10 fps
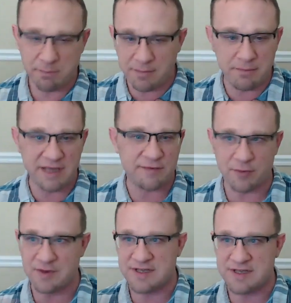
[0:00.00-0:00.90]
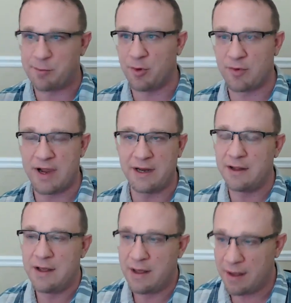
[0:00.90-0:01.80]
Me, for example, right?
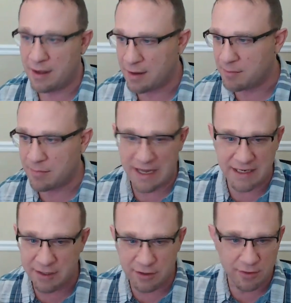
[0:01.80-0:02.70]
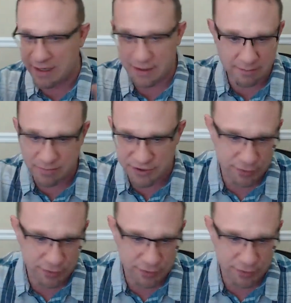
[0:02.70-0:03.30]
I need to go get a